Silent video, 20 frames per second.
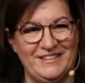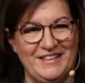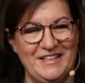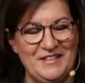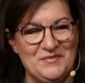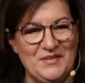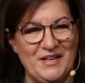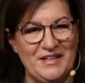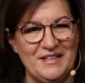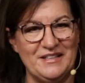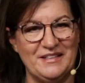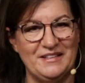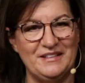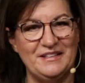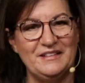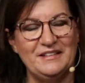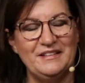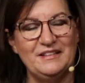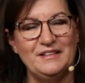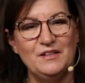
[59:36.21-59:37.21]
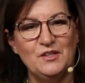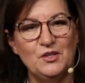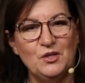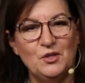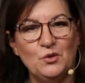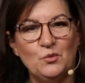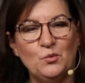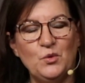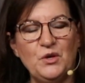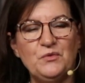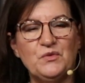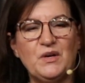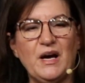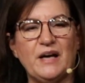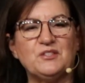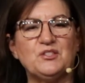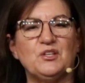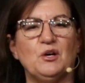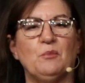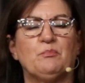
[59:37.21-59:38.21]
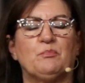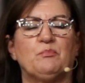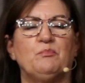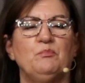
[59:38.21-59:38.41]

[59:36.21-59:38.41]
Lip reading: Amen. We've got to